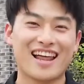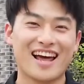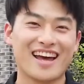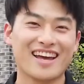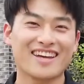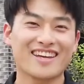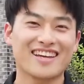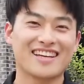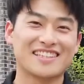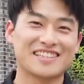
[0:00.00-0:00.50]

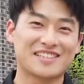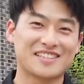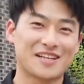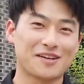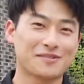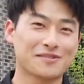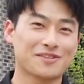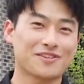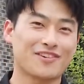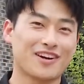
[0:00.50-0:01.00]
like and
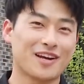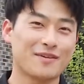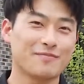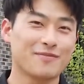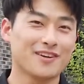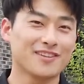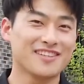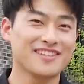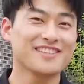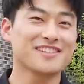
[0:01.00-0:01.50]
subscribe
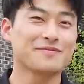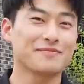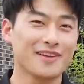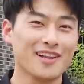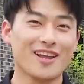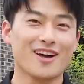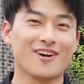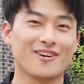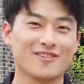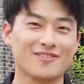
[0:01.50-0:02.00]
buttons
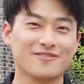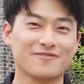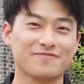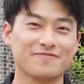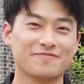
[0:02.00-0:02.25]
below.